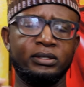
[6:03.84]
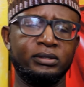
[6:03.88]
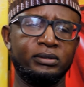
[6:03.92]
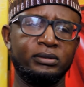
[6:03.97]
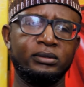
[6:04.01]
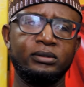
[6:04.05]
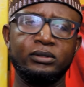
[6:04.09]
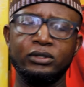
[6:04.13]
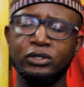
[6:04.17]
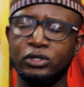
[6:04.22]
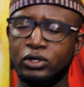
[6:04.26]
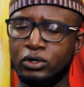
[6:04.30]

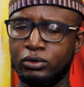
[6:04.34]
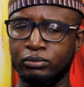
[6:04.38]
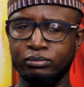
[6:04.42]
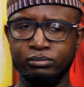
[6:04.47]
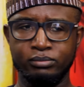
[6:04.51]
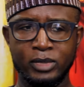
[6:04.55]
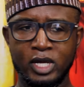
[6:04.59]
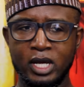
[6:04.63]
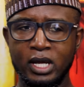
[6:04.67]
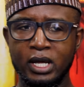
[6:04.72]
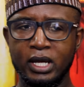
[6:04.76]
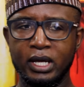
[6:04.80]
and no,
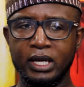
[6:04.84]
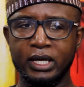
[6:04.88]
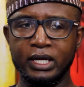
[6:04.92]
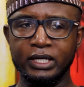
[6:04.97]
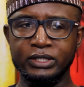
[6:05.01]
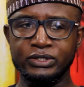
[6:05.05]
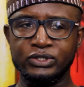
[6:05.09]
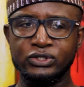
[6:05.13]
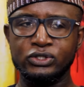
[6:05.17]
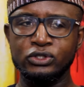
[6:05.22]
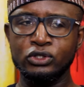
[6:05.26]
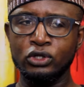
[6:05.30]

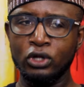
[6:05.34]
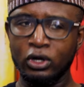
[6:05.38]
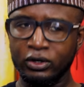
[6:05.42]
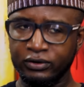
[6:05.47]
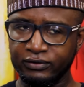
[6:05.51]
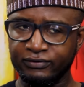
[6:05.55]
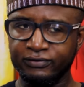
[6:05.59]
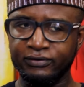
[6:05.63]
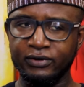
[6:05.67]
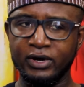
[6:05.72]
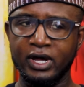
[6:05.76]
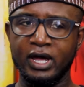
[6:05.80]
it's not
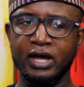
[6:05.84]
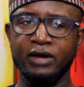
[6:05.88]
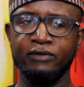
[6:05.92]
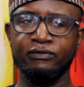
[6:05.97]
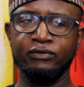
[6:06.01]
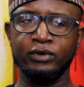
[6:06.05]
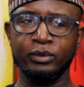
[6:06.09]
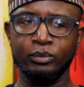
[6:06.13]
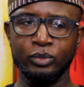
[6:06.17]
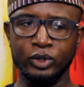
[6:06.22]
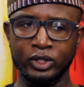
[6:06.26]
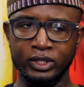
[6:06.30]
for
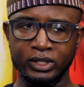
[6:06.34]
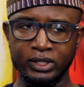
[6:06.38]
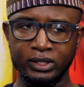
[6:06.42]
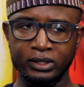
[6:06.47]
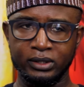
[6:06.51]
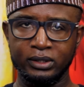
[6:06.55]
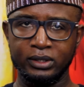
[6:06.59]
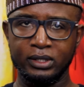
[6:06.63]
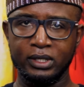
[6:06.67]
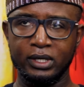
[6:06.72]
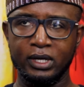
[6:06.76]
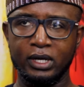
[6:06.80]
everybody.
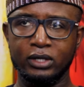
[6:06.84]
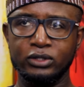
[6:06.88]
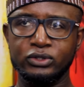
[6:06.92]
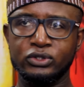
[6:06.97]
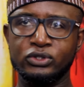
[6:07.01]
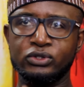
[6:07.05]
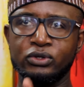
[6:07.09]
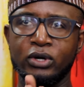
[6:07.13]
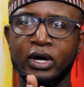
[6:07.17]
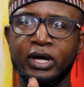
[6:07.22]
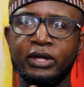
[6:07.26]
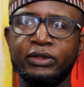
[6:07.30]

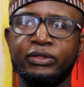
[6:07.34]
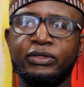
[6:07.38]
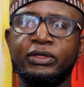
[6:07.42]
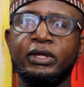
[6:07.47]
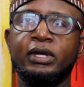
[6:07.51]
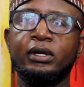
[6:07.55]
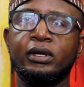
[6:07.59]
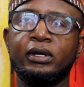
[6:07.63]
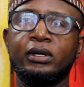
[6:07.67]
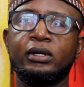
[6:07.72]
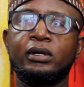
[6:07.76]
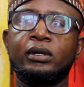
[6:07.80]
So I
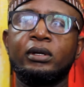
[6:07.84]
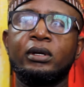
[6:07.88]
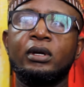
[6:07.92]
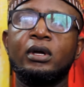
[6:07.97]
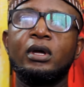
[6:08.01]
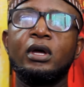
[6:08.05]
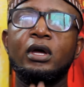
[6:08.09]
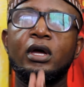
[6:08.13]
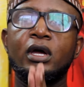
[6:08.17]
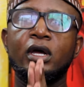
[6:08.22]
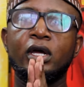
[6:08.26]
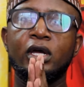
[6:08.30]
think
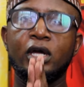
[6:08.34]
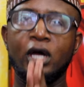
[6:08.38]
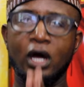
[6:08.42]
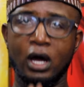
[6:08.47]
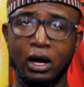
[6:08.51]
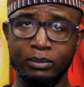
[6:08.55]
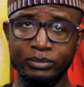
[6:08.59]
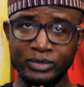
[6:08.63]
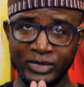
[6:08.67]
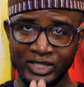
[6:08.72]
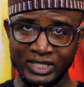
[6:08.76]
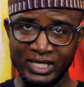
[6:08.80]

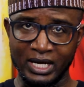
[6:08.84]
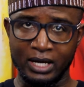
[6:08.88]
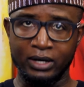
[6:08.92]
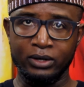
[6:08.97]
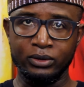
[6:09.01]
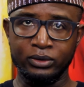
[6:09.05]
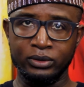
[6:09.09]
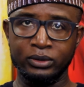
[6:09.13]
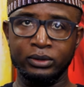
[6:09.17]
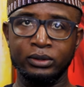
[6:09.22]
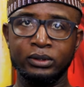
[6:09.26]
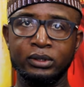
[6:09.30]
come
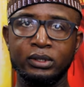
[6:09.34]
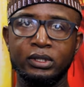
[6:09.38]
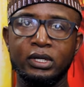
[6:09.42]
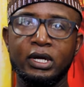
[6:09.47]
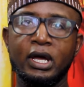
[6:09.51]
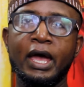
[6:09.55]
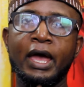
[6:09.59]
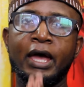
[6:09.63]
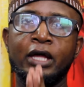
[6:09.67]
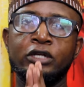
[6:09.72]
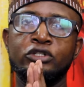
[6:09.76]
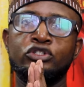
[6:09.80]
down
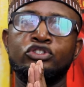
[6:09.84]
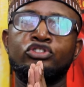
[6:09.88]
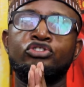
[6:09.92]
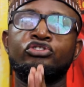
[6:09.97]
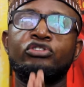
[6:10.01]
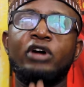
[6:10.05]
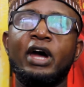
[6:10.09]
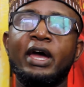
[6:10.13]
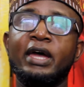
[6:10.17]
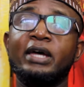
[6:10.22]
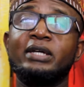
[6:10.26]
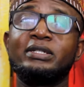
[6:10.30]
and
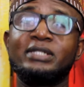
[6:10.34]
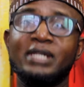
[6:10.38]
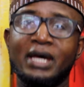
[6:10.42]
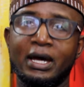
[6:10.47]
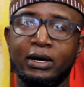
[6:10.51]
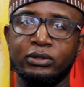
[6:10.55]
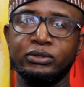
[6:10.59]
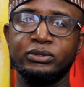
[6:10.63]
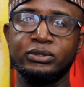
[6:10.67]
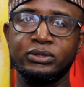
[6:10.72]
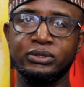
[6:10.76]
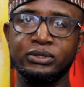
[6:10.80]
try it
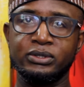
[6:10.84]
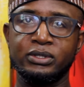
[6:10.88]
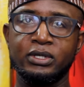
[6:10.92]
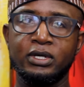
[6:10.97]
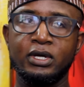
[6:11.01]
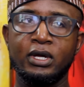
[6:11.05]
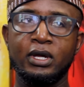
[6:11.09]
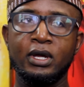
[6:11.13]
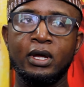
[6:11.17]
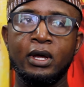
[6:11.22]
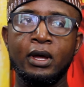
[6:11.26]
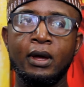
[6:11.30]
out.
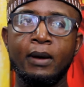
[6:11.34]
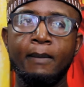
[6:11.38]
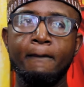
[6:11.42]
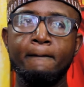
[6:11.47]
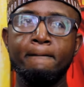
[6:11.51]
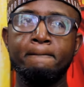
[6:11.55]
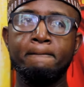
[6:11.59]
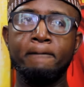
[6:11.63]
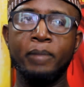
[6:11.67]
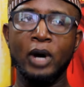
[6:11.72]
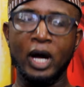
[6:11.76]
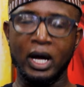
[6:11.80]

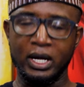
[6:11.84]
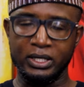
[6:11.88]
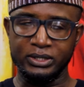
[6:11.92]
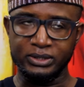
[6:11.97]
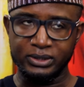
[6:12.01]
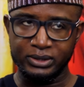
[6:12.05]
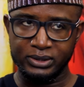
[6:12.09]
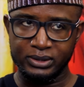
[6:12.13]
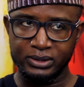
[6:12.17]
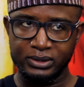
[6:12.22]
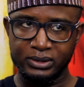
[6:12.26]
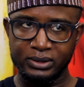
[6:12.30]

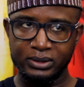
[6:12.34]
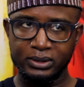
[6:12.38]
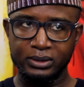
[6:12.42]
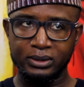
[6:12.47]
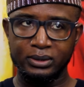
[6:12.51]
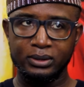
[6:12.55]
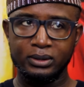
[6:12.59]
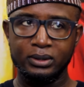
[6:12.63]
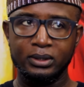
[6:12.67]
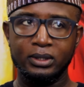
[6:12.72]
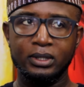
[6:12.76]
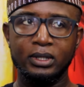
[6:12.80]
But
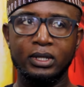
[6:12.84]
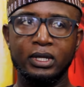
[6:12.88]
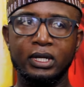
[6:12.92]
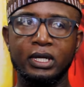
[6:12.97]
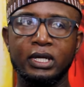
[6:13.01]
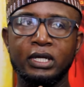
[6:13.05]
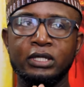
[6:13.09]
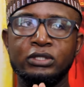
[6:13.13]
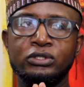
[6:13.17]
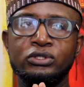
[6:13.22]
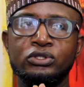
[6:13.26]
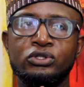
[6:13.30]

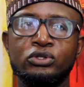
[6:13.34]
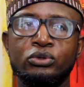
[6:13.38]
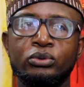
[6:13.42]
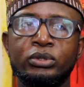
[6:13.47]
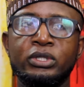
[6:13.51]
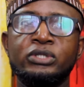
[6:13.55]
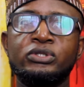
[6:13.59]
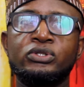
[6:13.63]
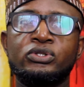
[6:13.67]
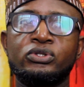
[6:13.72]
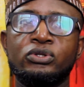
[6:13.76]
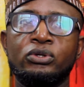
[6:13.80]
in
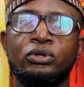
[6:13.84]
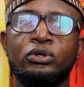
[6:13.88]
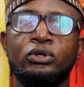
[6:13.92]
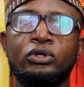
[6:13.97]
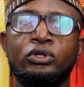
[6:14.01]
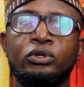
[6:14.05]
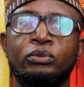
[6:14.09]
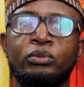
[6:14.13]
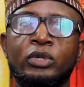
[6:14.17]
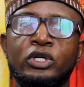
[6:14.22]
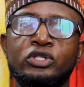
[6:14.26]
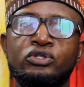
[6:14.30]
doing so,
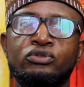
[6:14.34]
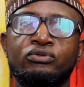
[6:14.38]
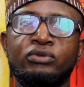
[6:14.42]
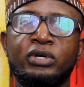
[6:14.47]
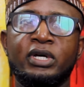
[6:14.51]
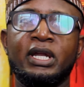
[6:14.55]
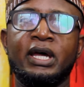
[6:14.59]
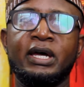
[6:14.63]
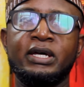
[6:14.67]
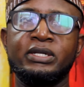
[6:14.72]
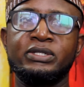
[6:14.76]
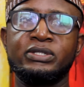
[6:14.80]
you must
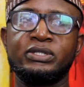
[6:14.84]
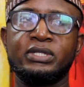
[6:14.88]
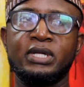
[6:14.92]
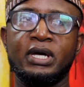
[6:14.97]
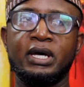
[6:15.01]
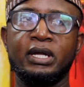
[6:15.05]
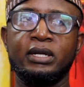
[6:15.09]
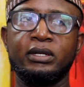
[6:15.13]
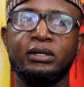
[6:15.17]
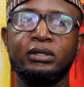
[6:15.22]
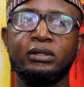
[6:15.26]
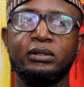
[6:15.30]
realize
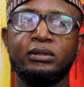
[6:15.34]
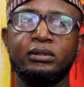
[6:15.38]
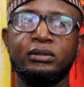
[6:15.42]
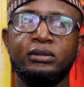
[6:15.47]
that